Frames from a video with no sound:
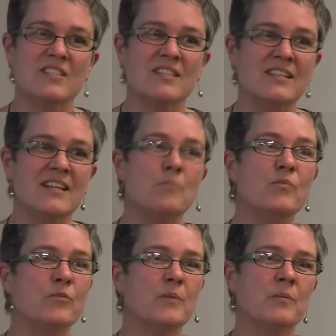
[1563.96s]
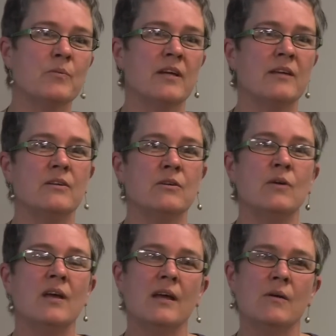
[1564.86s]
just the number of people they knew,
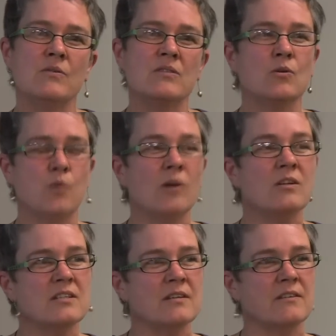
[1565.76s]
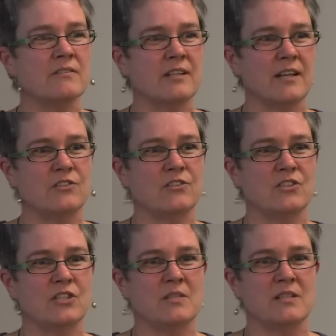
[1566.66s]
it was the quality of the
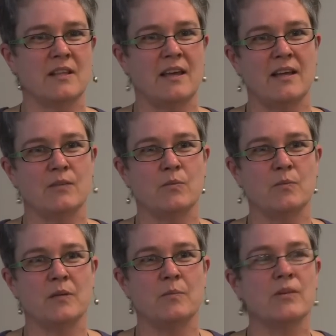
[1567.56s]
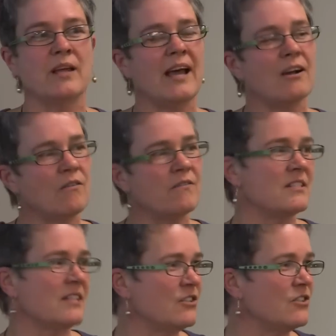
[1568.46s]
relationships that they had with people. They had
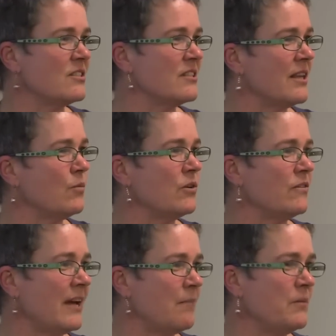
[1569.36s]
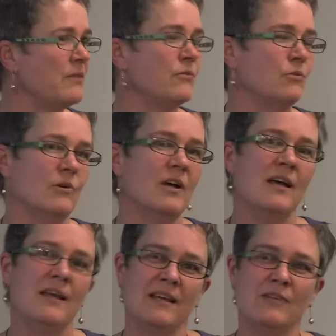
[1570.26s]
conversations that they wouldn't have had before.
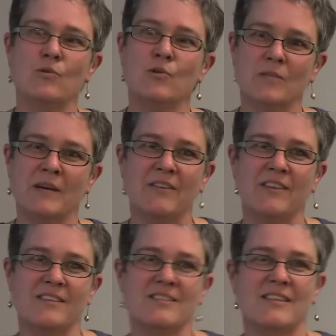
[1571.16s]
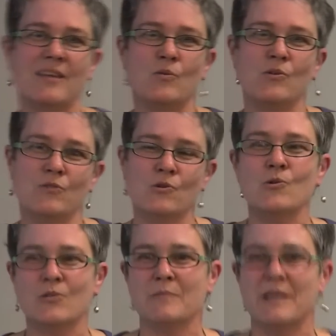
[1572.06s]
They talked about things that they wouldn't have
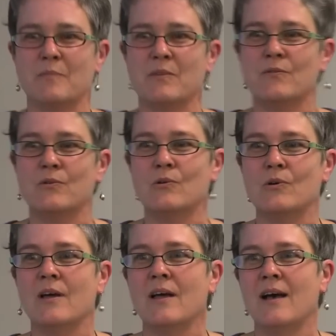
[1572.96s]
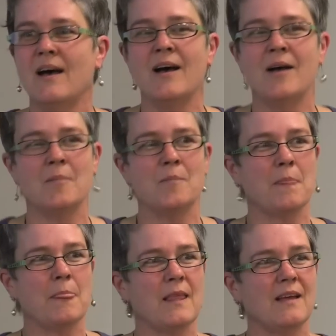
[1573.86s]
talked about before.
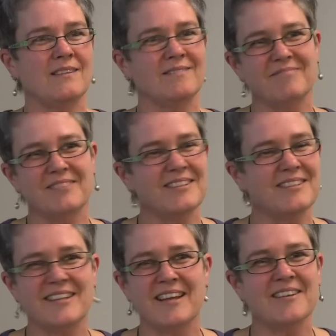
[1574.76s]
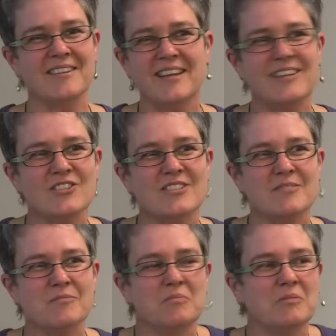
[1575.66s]
They
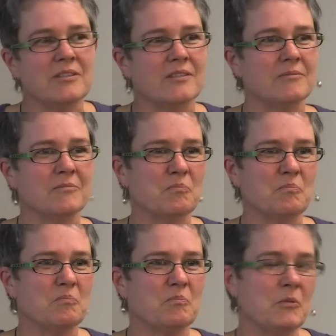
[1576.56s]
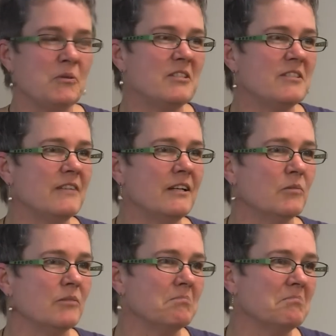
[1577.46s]
just, you know, community
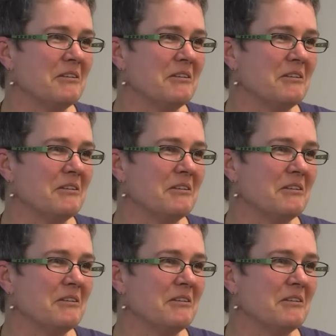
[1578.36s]
development,